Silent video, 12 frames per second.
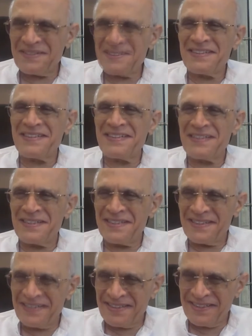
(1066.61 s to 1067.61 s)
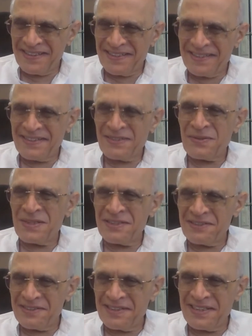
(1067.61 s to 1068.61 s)
the
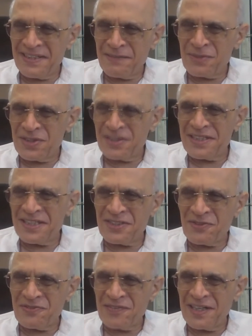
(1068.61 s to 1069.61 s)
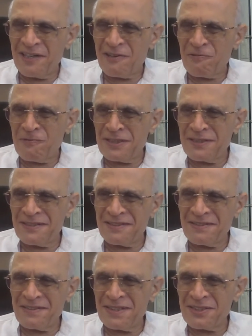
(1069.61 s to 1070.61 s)
nursery rhymes. In the case of the little one, the
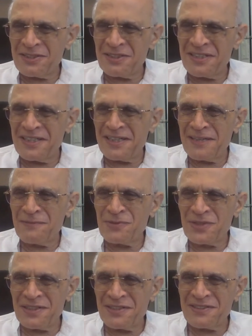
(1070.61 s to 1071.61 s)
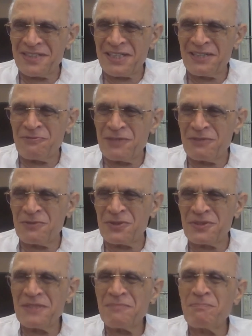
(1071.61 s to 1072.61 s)
nursery rhymes, and the second one was
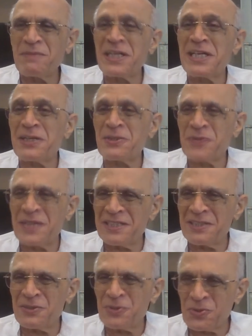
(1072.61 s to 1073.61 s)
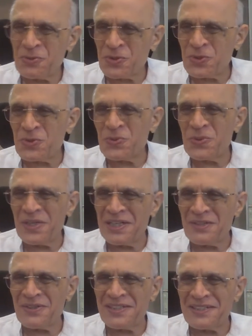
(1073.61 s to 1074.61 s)
beginning to get into school and
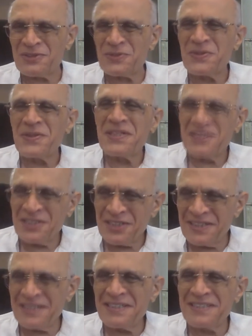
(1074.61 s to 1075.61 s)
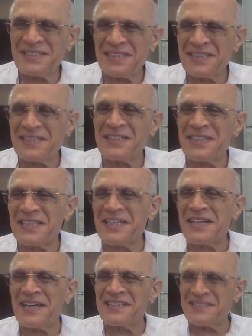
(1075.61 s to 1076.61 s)
all that. So he started taking
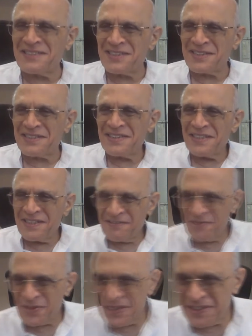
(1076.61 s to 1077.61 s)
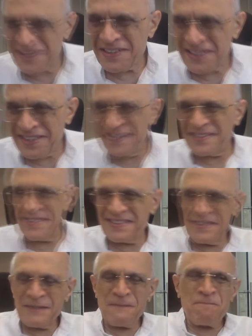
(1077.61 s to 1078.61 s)
lessons for the kids.
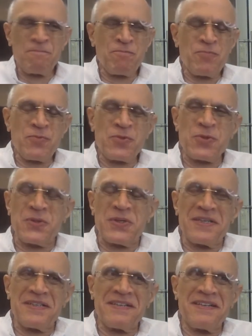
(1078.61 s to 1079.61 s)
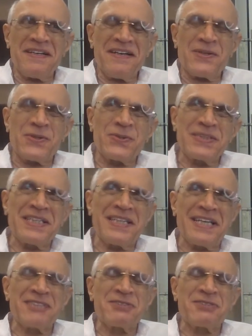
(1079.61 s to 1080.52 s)
So over the next